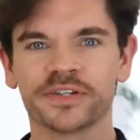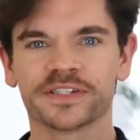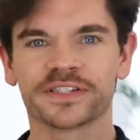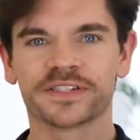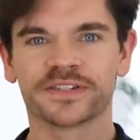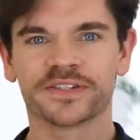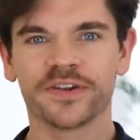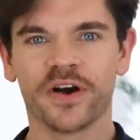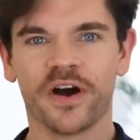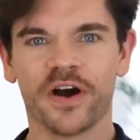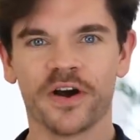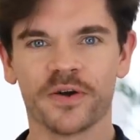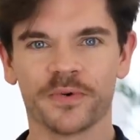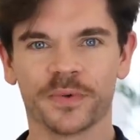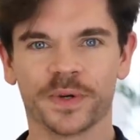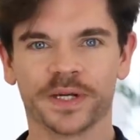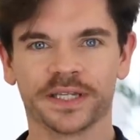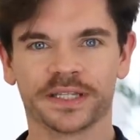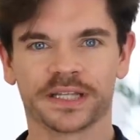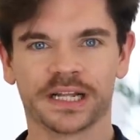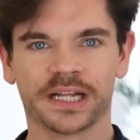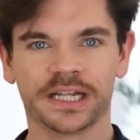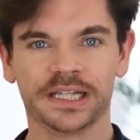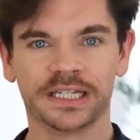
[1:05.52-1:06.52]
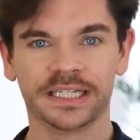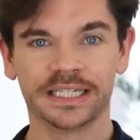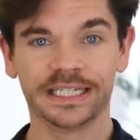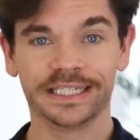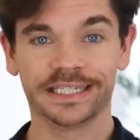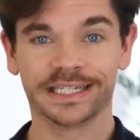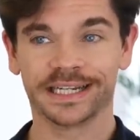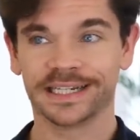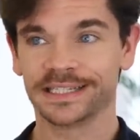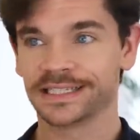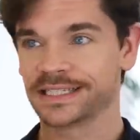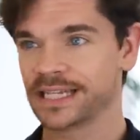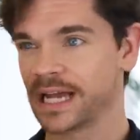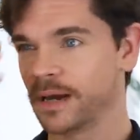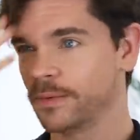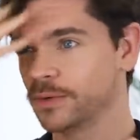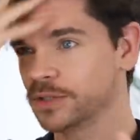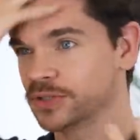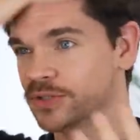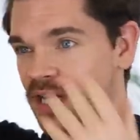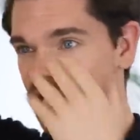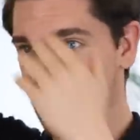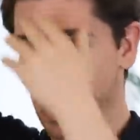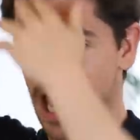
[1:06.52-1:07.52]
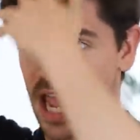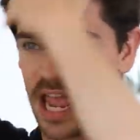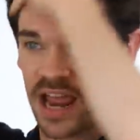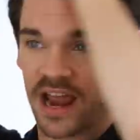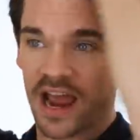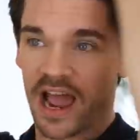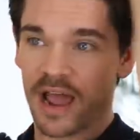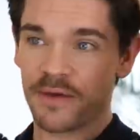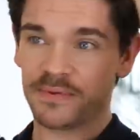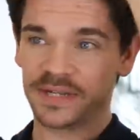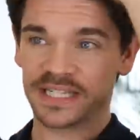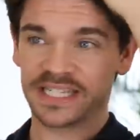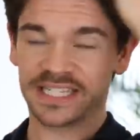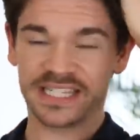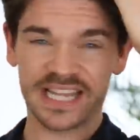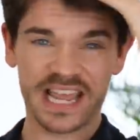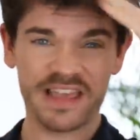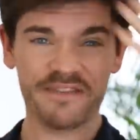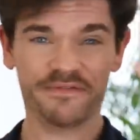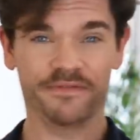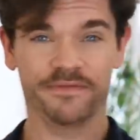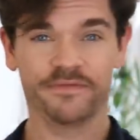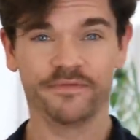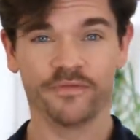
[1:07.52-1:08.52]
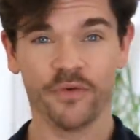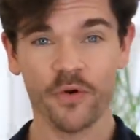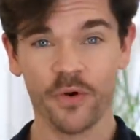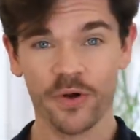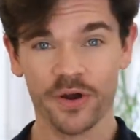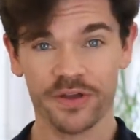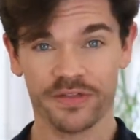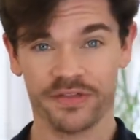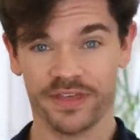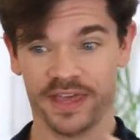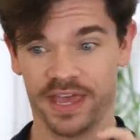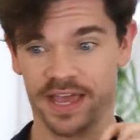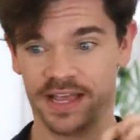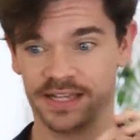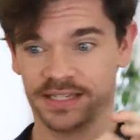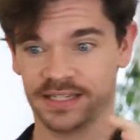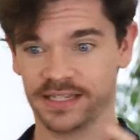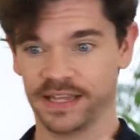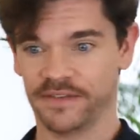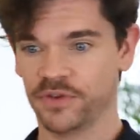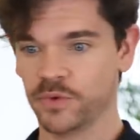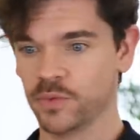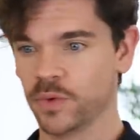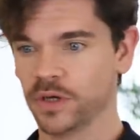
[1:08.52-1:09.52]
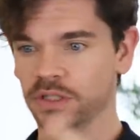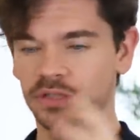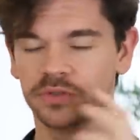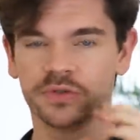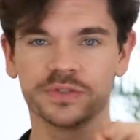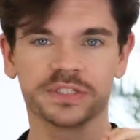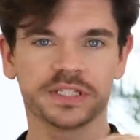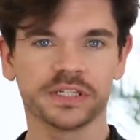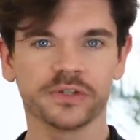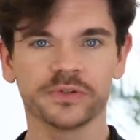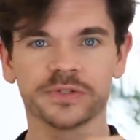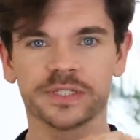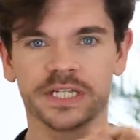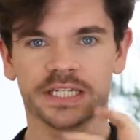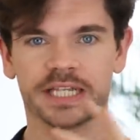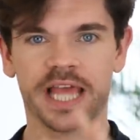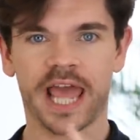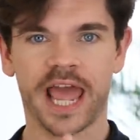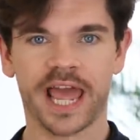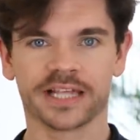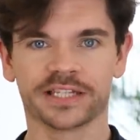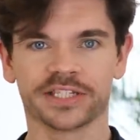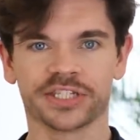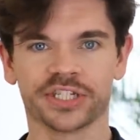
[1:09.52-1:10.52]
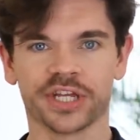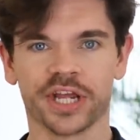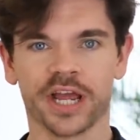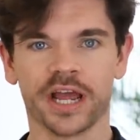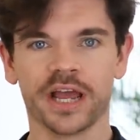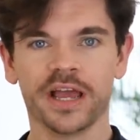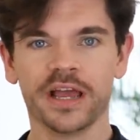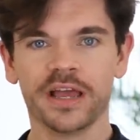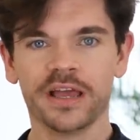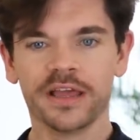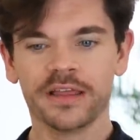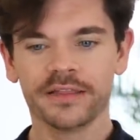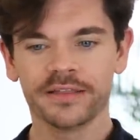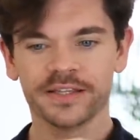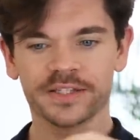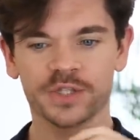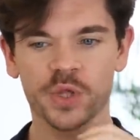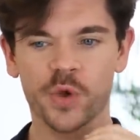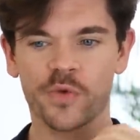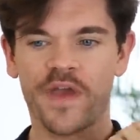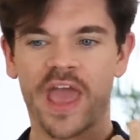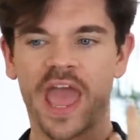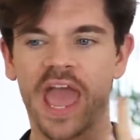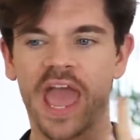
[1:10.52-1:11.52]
gonna start with clean and towel dried hair. I would say for this, if you want loads and loads of texture, the sort of